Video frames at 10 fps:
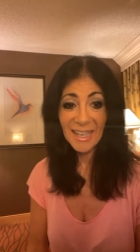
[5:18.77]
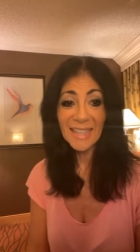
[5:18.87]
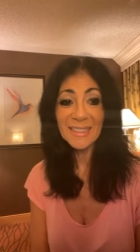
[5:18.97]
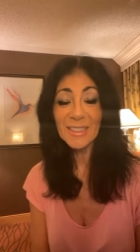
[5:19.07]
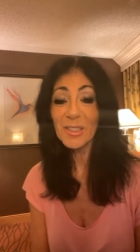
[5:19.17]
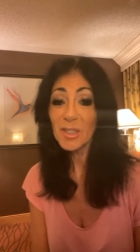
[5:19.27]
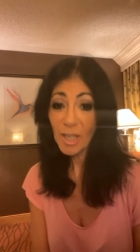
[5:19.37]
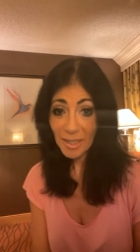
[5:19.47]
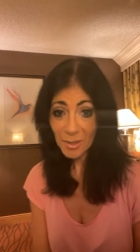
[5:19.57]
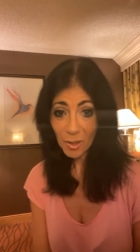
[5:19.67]
and to
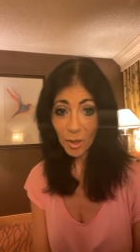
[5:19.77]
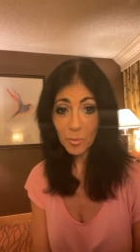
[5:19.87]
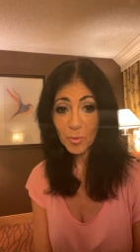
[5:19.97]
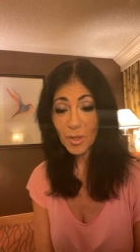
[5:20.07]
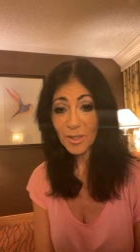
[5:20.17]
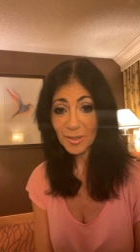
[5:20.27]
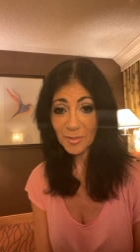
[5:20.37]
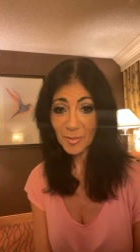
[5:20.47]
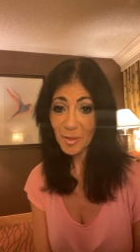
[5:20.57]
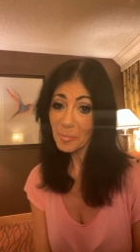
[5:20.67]
change our world
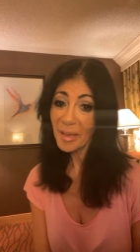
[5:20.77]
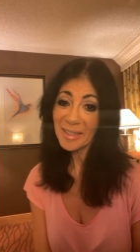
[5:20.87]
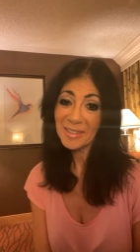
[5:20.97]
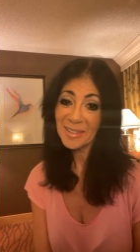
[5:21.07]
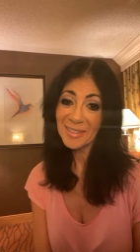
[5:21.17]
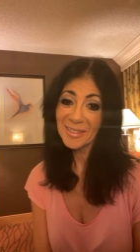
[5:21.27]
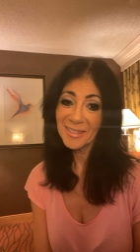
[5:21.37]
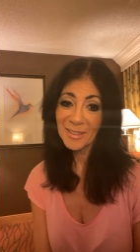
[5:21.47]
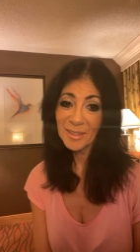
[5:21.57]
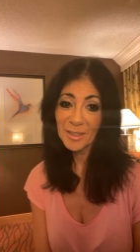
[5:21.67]
for the better?
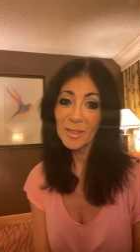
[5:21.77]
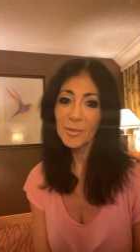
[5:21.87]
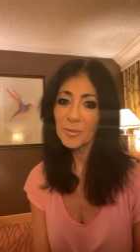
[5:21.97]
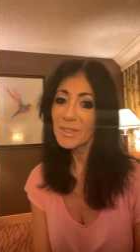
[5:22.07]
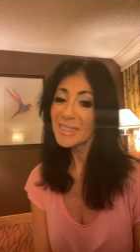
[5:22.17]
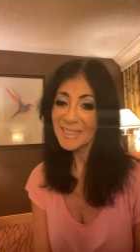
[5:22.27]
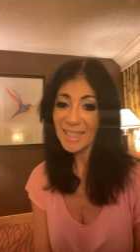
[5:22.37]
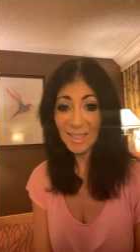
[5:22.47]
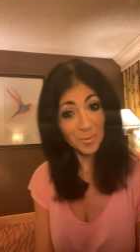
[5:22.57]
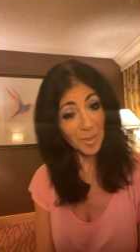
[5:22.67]
Isn't
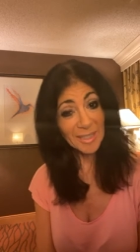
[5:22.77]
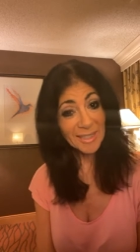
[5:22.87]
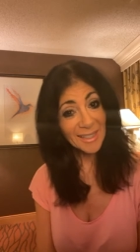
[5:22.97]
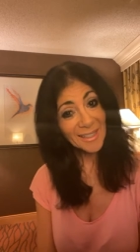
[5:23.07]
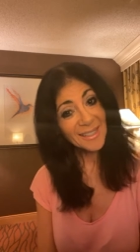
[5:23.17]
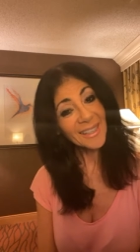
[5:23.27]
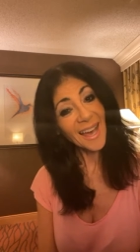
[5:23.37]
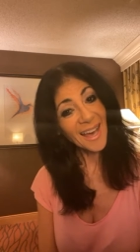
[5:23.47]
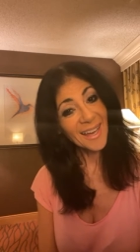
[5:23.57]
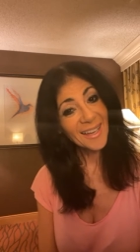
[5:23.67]
that amazing?
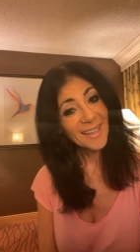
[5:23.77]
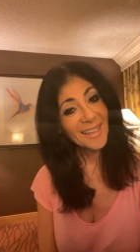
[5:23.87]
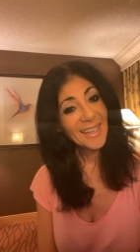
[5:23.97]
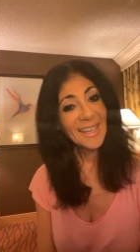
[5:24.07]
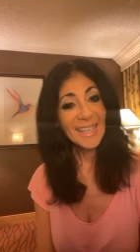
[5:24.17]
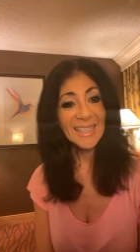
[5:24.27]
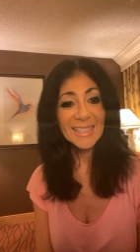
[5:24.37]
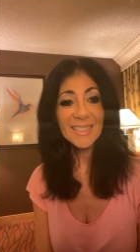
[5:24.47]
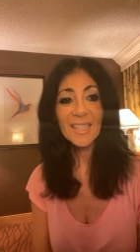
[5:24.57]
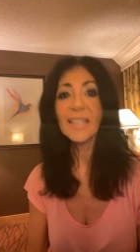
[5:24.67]
Yeah.
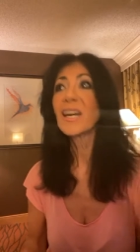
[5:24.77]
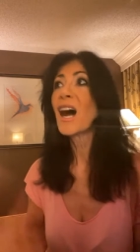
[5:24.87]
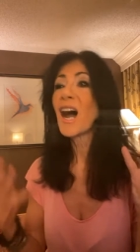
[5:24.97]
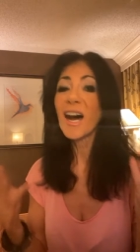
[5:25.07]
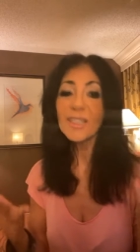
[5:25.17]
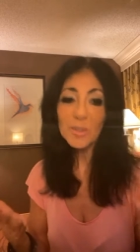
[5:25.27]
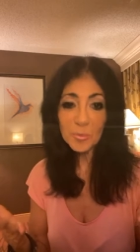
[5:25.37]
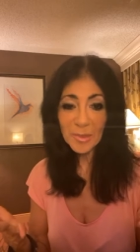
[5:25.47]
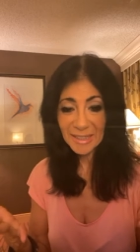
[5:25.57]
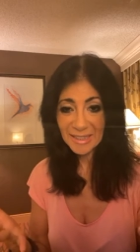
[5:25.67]
It's like
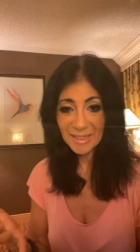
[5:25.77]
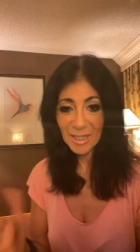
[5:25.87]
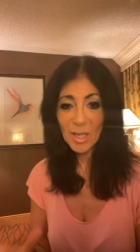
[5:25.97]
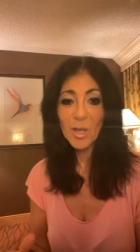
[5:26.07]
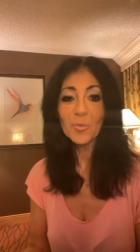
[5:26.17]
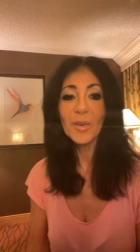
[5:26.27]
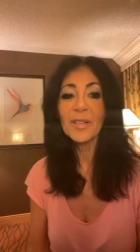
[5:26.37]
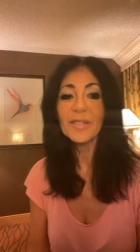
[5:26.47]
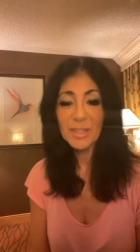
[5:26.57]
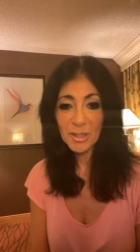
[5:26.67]
Halloween,
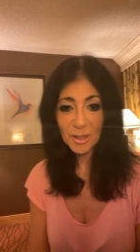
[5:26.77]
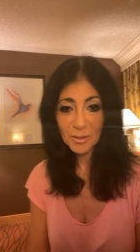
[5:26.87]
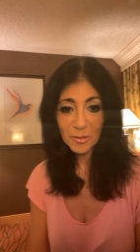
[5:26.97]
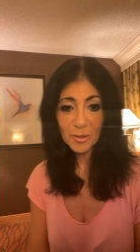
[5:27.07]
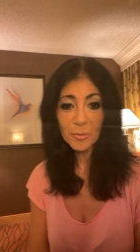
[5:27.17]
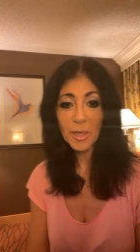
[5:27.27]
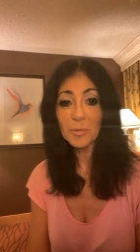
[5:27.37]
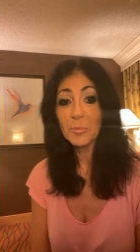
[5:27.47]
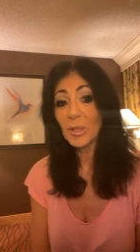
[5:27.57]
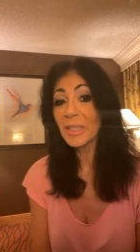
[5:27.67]
where the children wear
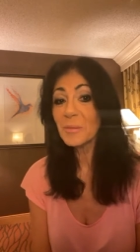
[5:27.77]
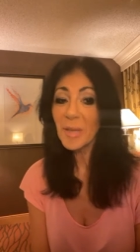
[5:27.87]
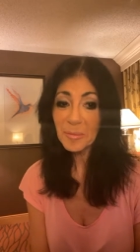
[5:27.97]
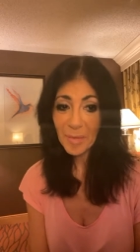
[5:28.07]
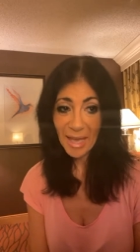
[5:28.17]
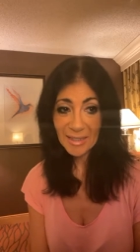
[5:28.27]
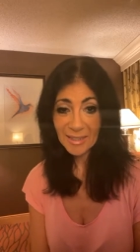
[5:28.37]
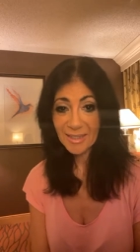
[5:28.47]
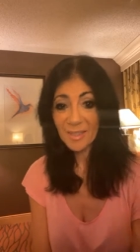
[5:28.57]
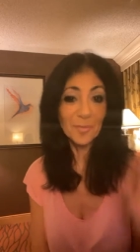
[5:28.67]
boogeyman
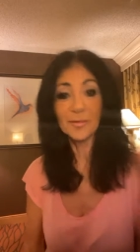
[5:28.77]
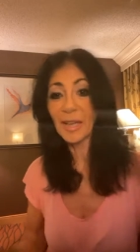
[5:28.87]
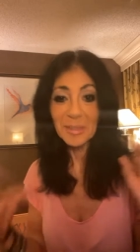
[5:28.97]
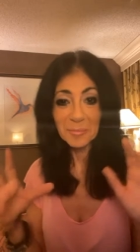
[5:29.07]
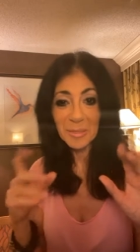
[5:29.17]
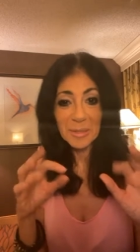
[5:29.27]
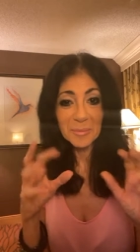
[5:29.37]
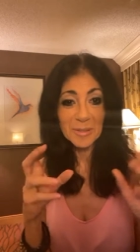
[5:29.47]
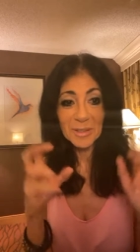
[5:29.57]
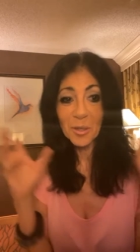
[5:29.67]
masks to frighten
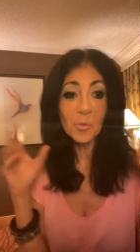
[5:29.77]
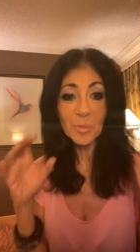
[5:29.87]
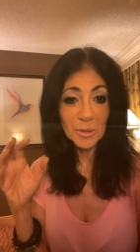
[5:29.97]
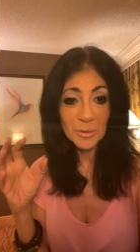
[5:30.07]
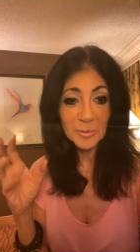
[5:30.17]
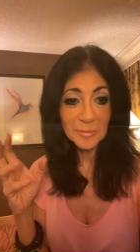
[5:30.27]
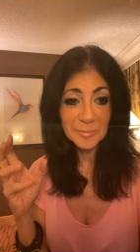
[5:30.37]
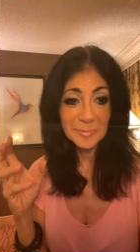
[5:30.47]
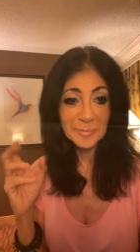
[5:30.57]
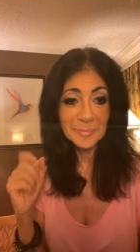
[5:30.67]
people and go boo.
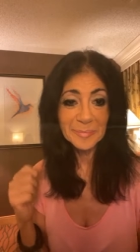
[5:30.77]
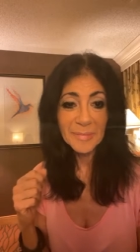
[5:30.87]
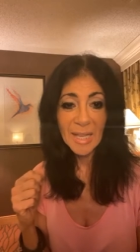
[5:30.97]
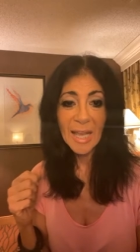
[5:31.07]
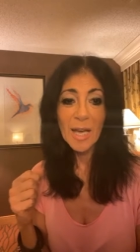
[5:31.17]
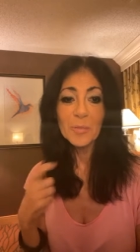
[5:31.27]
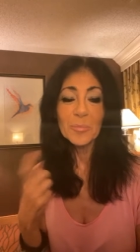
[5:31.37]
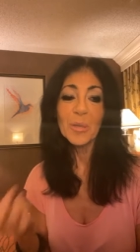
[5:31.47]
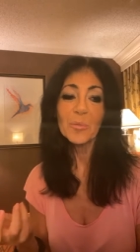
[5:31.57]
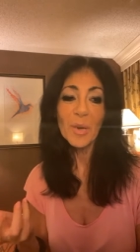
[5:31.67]

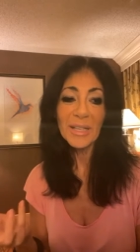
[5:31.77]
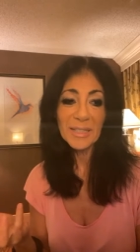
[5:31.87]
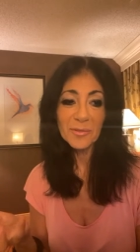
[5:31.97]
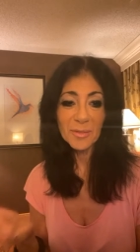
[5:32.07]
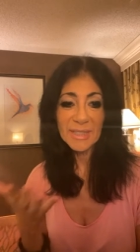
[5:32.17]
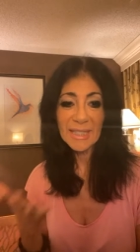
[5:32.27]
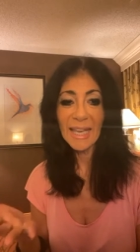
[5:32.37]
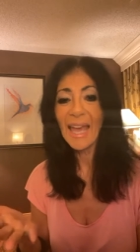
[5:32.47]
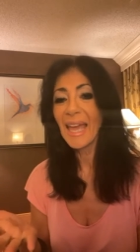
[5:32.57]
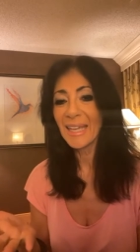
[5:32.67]
But what if we say,
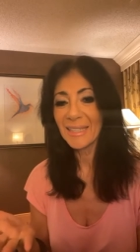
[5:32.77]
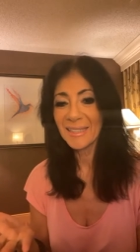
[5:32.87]
hey,